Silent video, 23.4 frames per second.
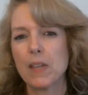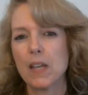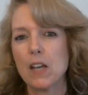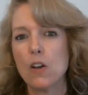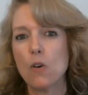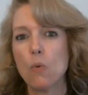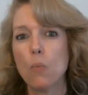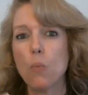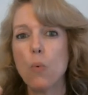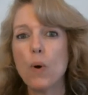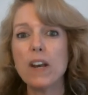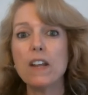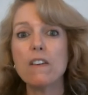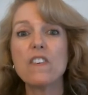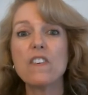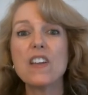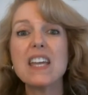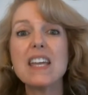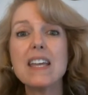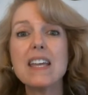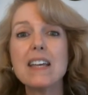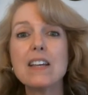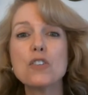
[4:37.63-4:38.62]
What if
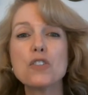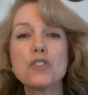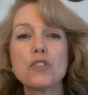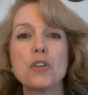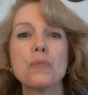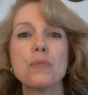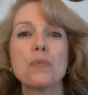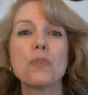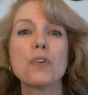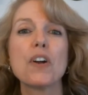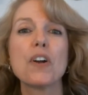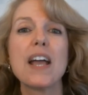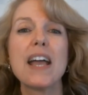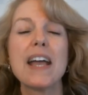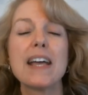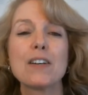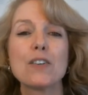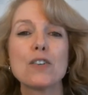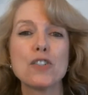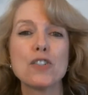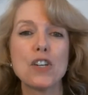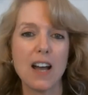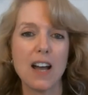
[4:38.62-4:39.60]
E stood for
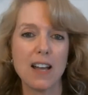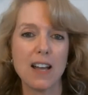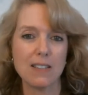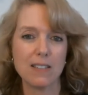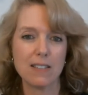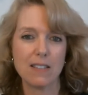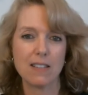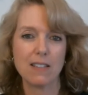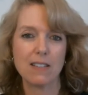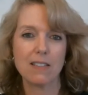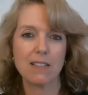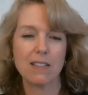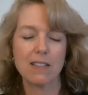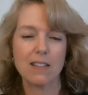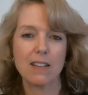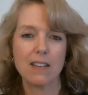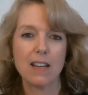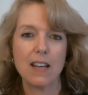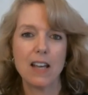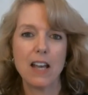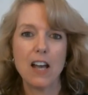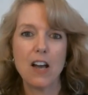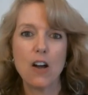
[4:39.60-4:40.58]
energized?
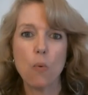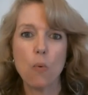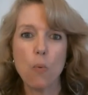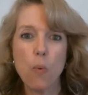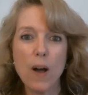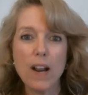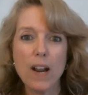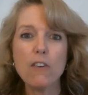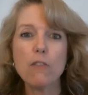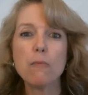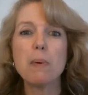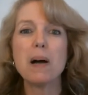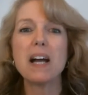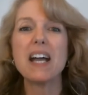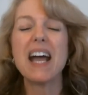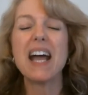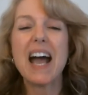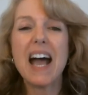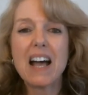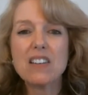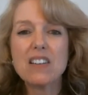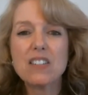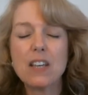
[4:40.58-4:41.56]
What if by
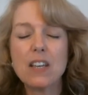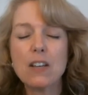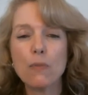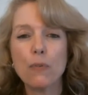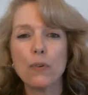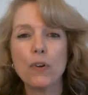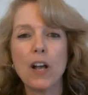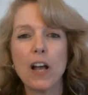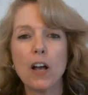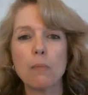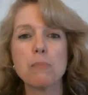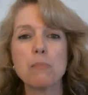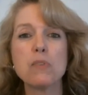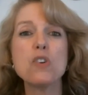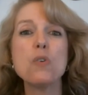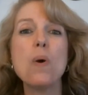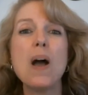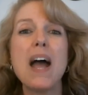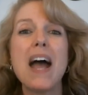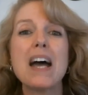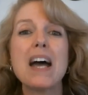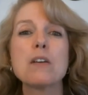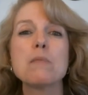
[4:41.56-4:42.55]
asking for help, you
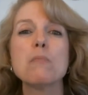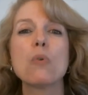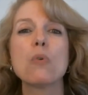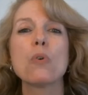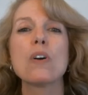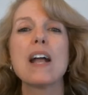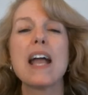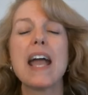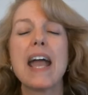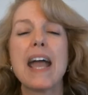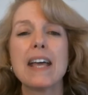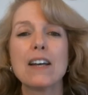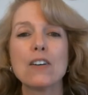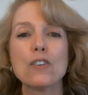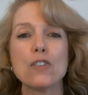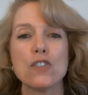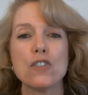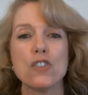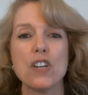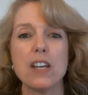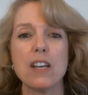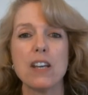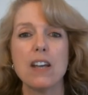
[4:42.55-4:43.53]
had more
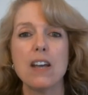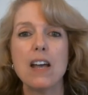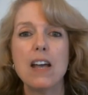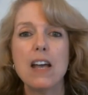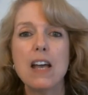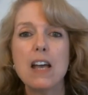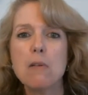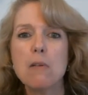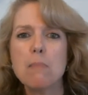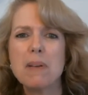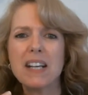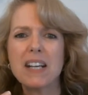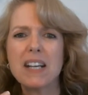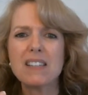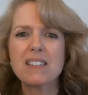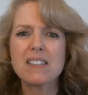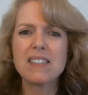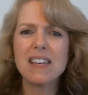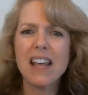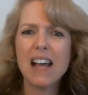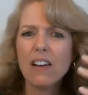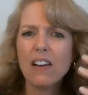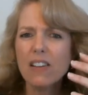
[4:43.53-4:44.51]
energy because
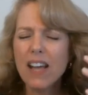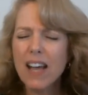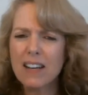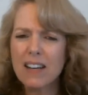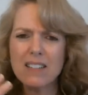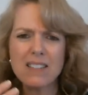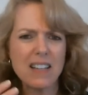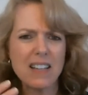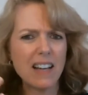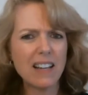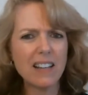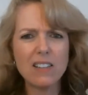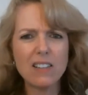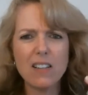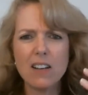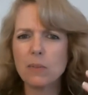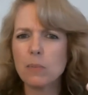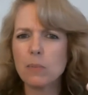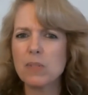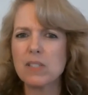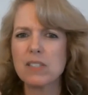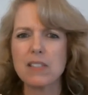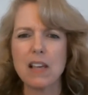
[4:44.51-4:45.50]
now you had a dialogue
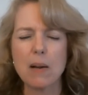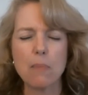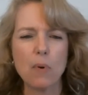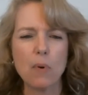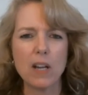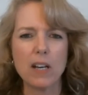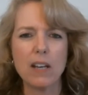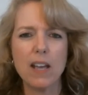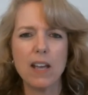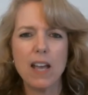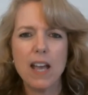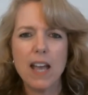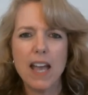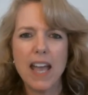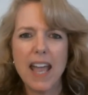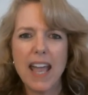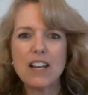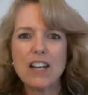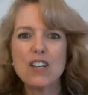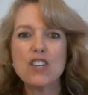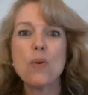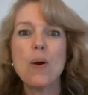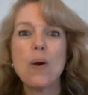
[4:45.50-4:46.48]
with someone
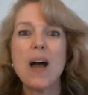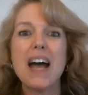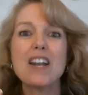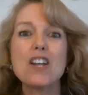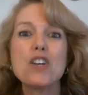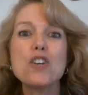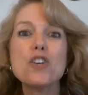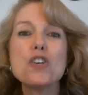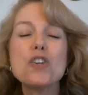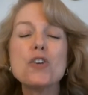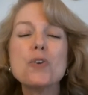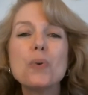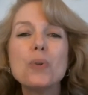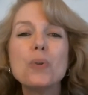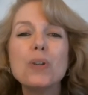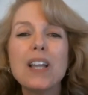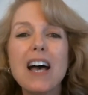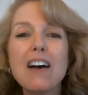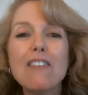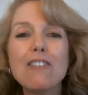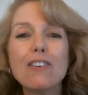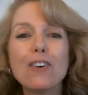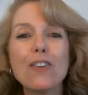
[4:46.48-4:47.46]
and you had a new
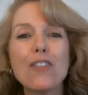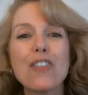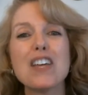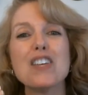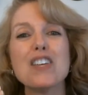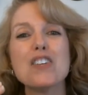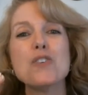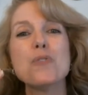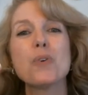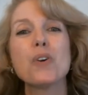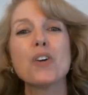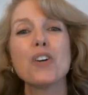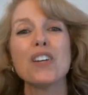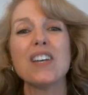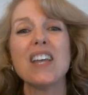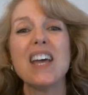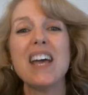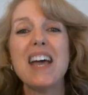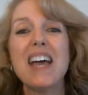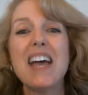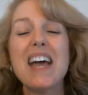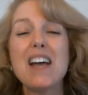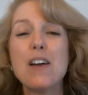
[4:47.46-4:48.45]
level that you could
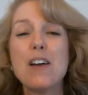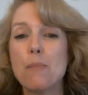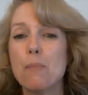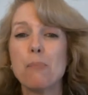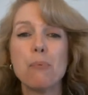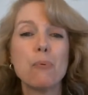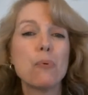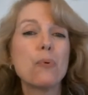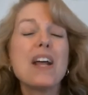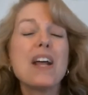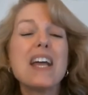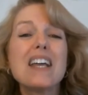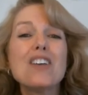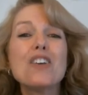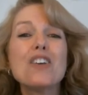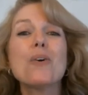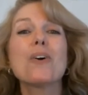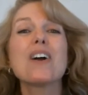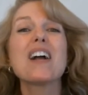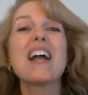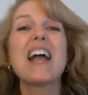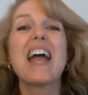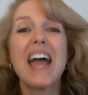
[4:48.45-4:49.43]
bring
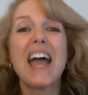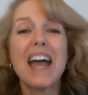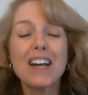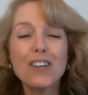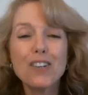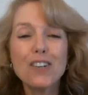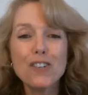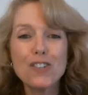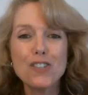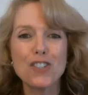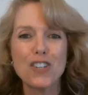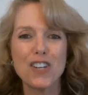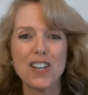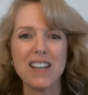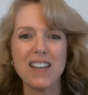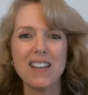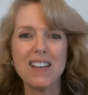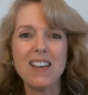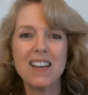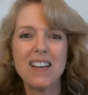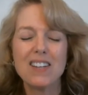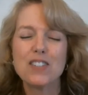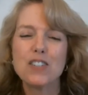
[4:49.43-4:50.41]
your energy
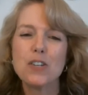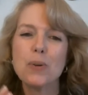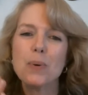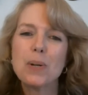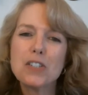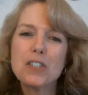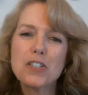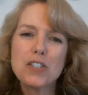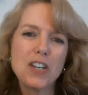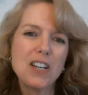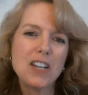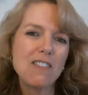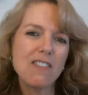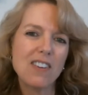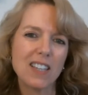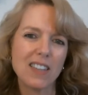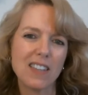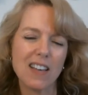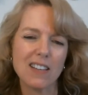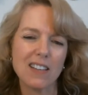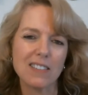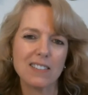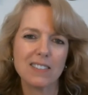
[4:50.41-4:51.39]
to achieving
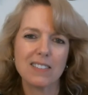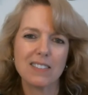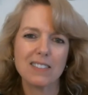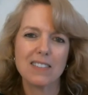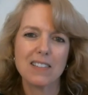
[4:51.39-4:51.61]
this?